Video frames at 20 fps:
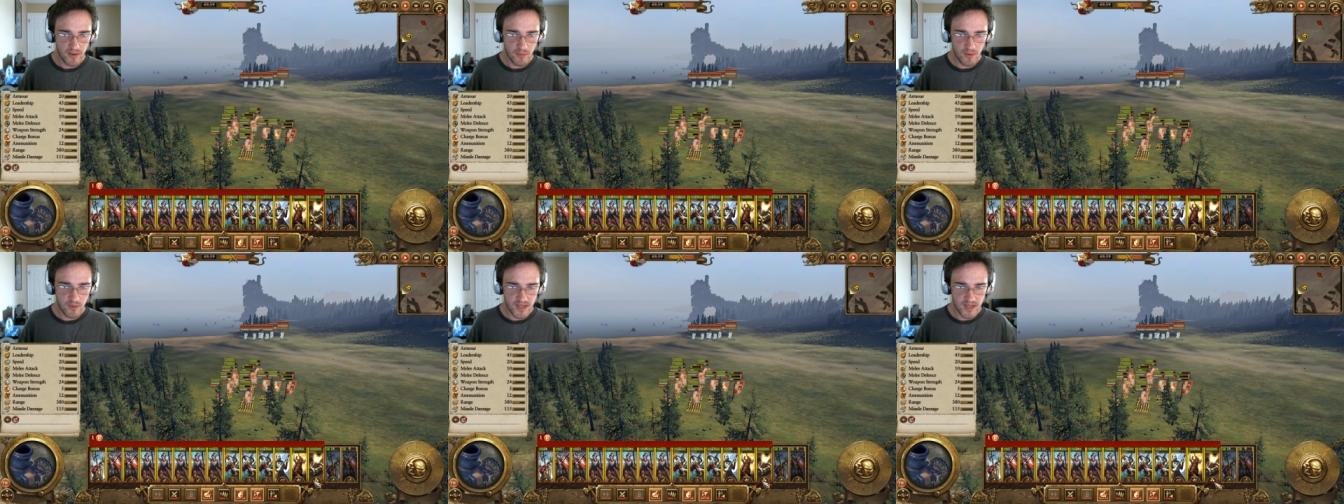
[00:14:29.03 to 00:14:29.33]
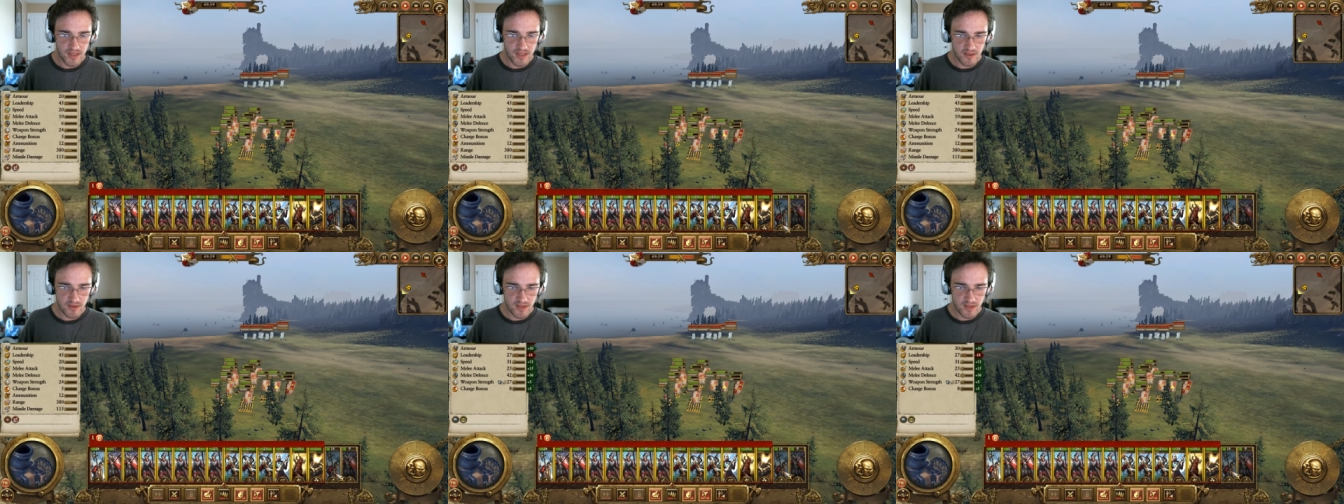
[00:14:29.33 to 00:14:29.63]
Oh, it
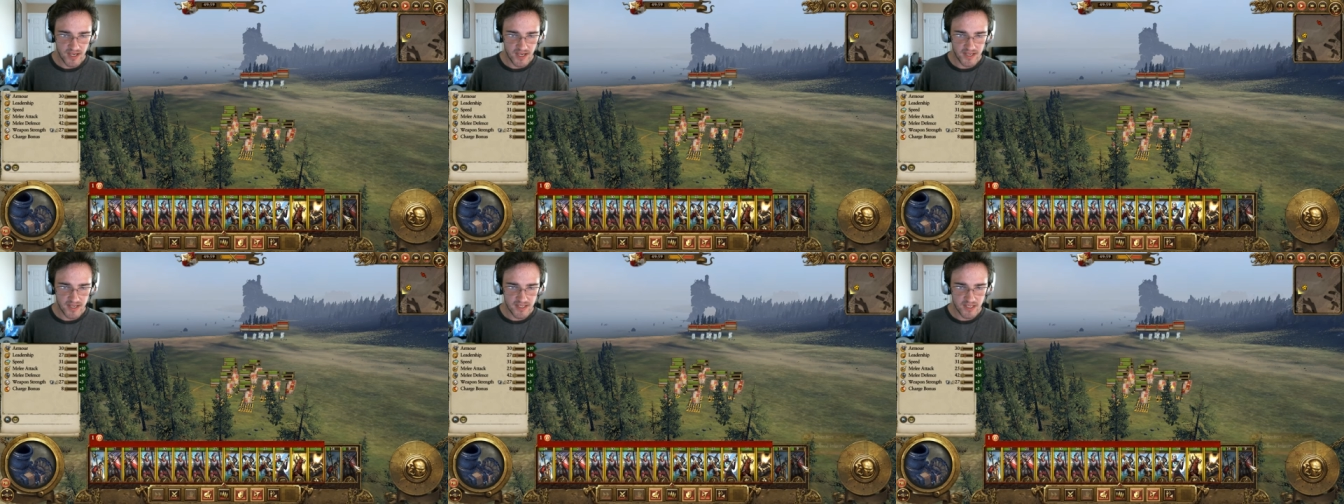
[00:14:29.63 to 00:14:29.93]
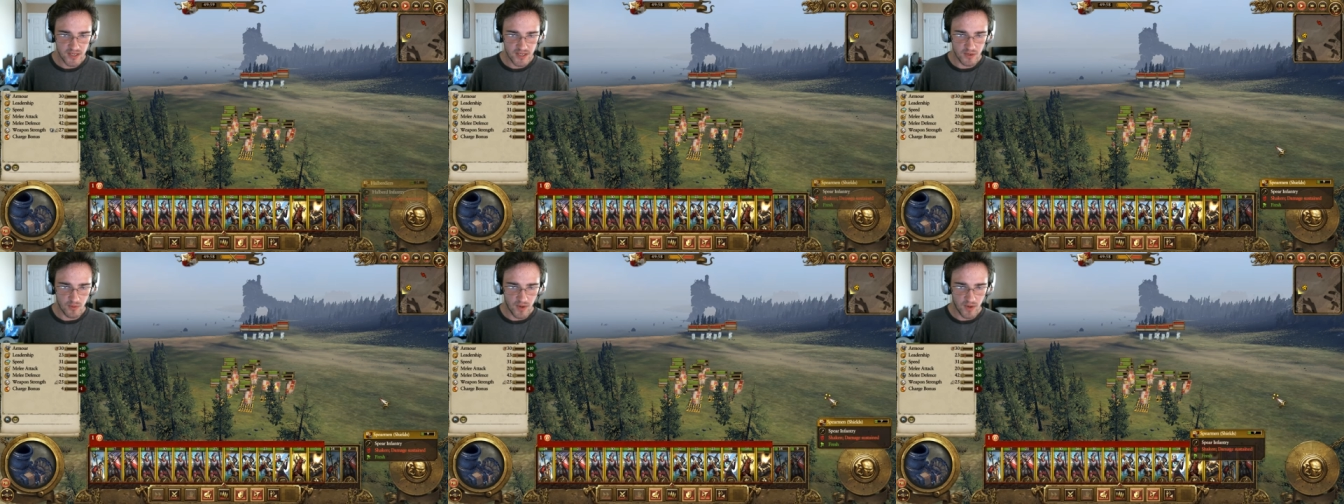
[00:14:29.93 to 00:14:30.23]
won't get those
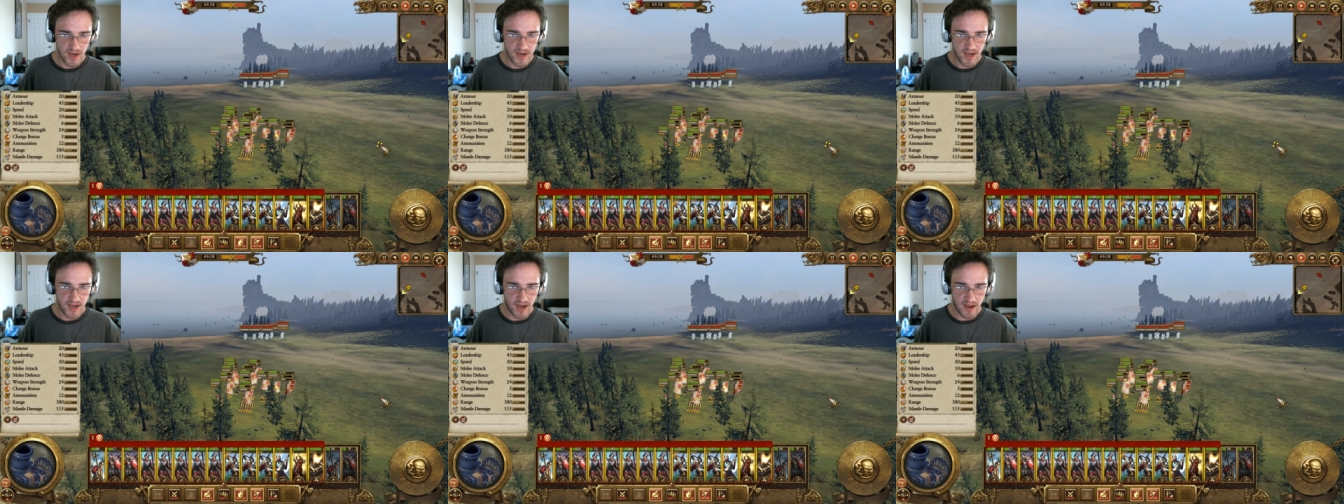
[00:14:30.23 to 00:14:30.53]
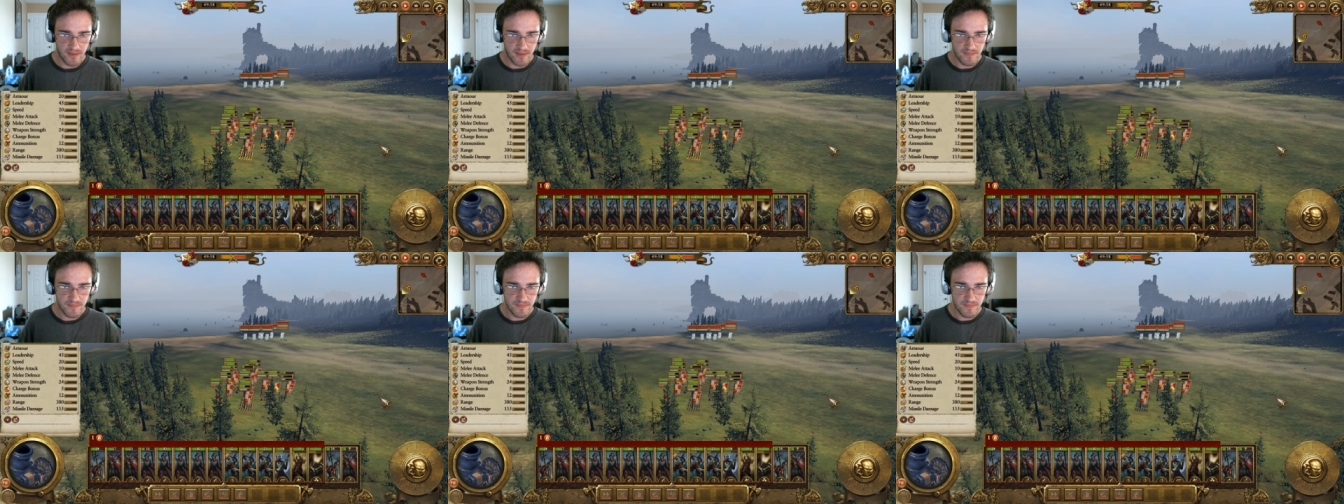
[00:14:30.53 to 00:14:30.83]
last two. Why
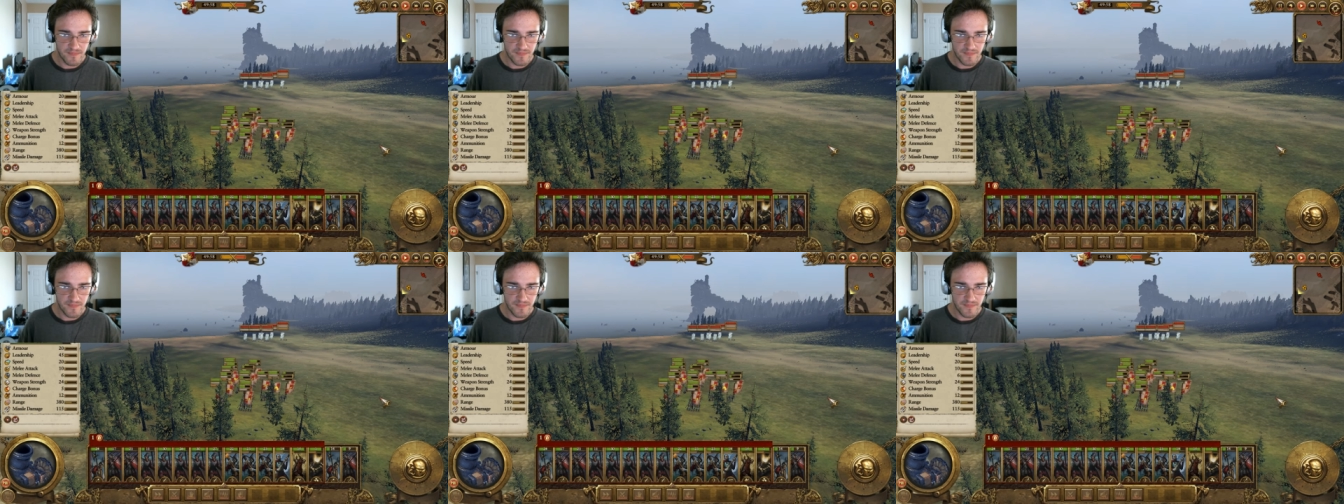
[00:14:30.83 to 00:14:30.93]
not?